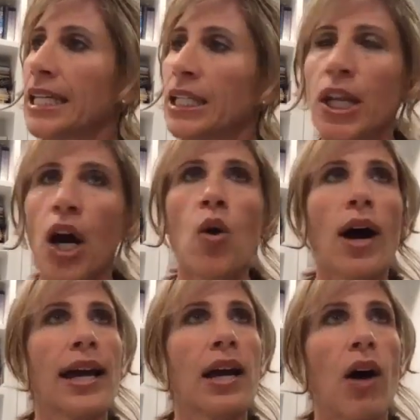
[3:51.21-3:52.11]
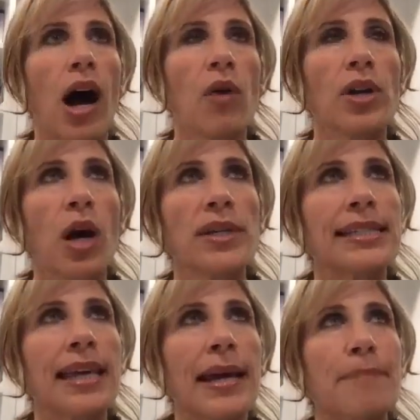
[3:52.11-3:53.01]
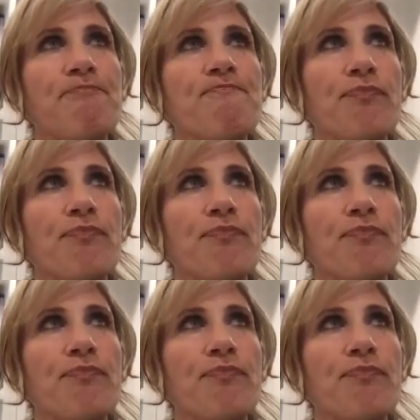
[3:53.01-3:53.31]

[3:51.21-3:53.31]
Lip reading: I would always say,